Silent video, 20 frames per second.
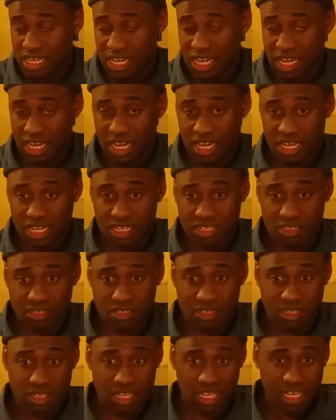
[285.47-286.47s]

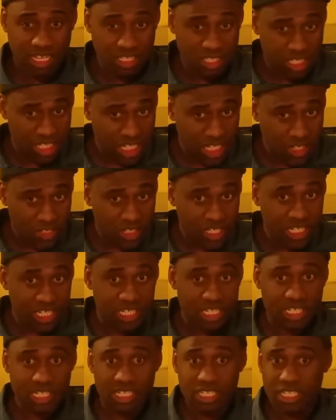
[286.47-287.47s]
And the
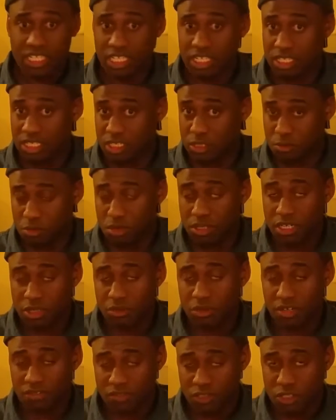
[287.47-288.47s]
interior is pretty
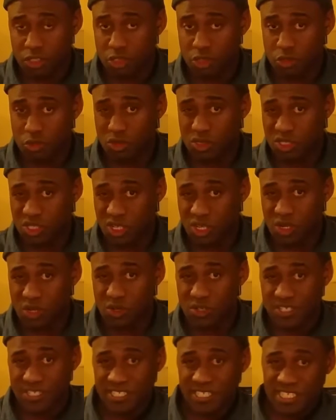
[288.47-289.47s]
rough too.
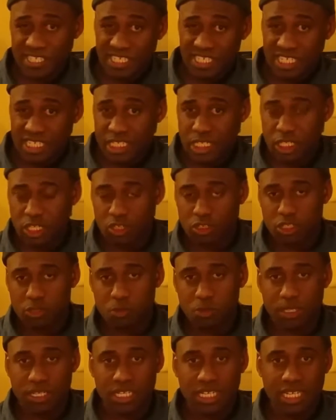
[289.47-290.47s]
So, you know,
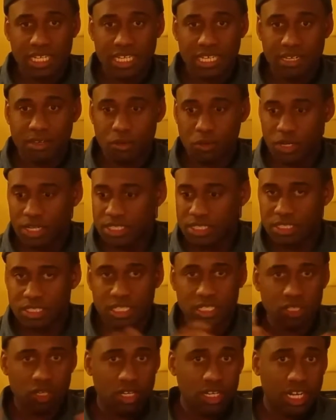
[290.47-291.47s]
spending, what,
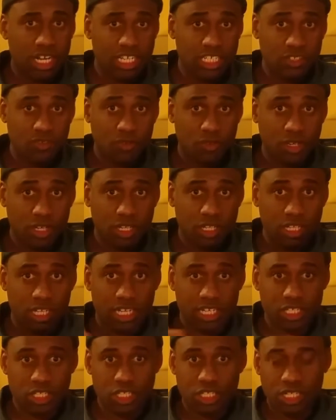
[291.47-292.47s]
$600 for a
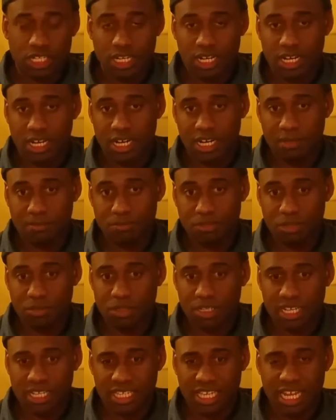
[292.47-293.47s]
clutch,
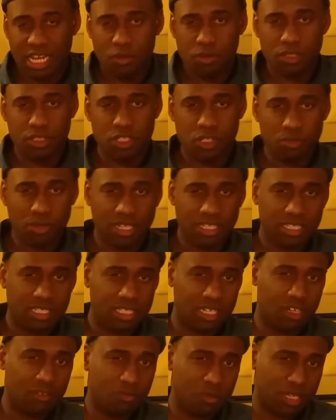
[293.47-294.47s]
something like that I wouldn't do
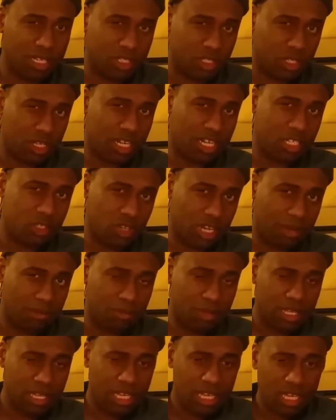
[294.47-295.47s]
myself, because you got to
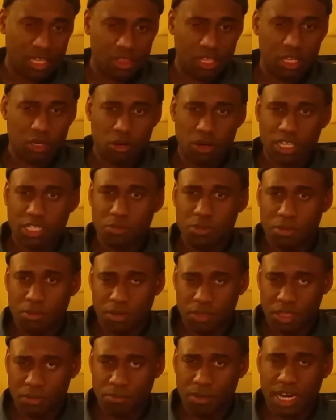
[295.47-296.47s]
drop the cross
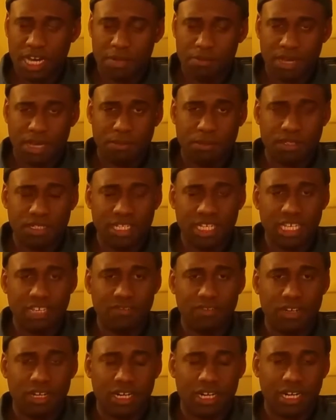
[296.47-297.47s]
member at the bottom, I
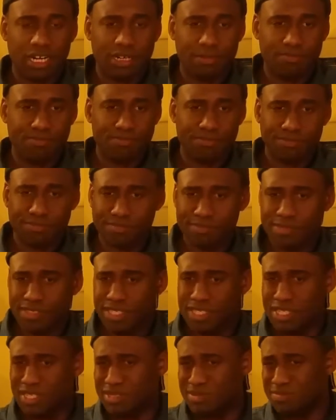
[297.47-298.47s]
believe.
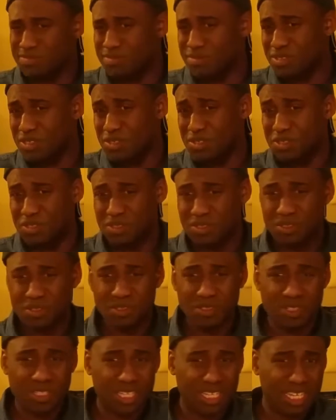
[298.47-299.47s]
You know,
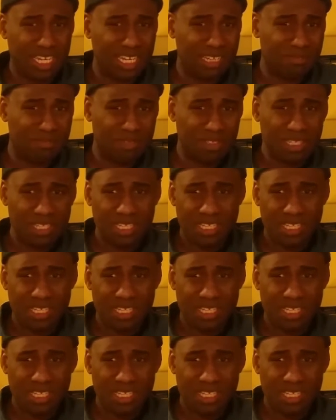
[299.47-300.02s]
you're looking at